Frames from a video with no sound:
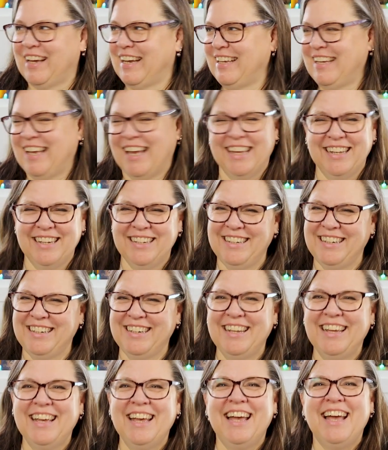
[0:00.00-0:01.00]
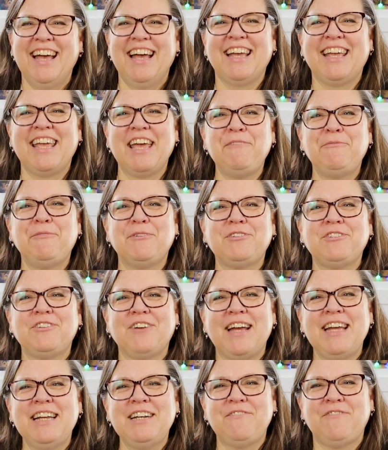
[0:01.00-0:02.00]
not yet. Again, we're
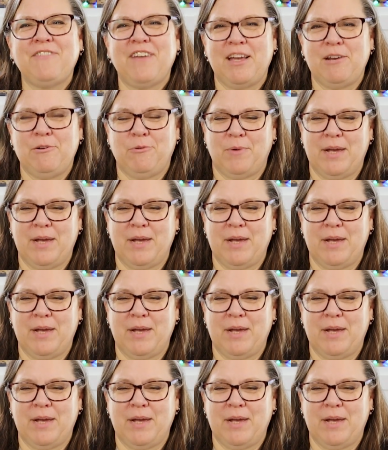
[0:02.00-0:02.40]
trying to find